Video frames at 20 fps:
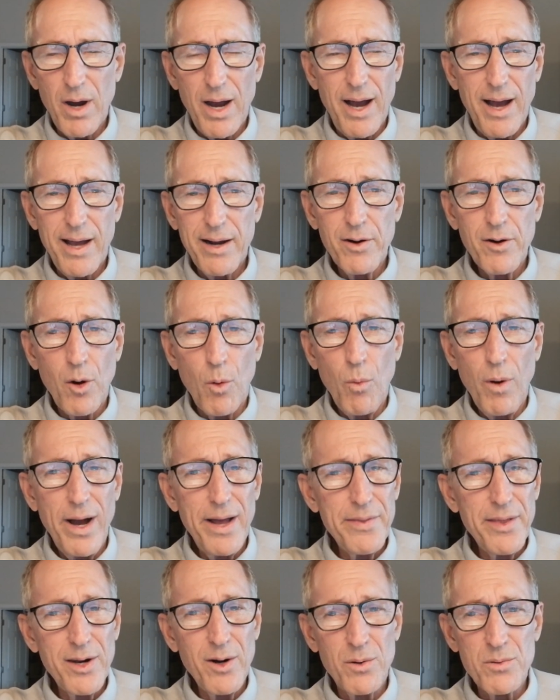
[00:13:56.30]
I don't know
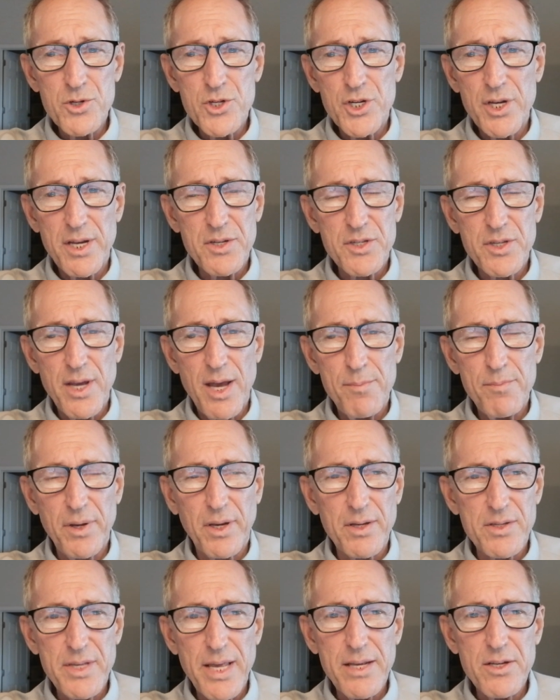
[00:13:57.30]
why they don't change that,
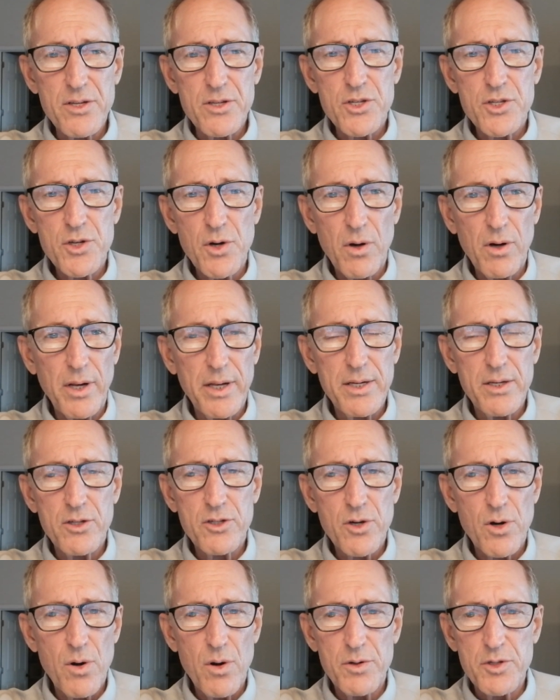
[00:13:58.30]
because that certainly
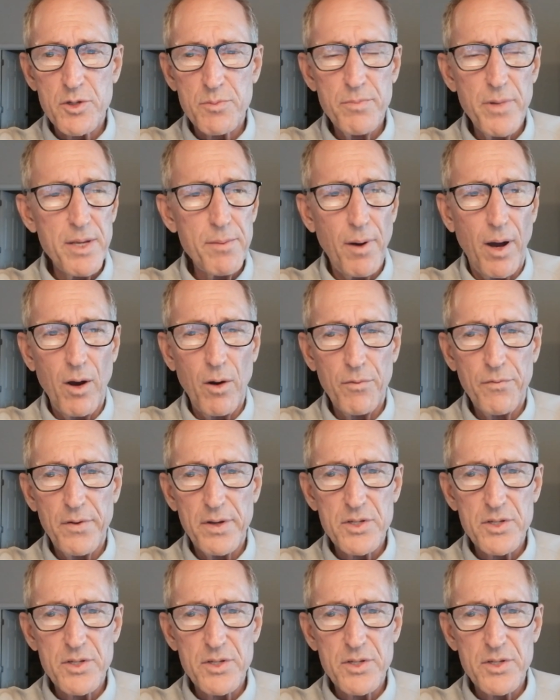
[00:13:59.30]
turns me off.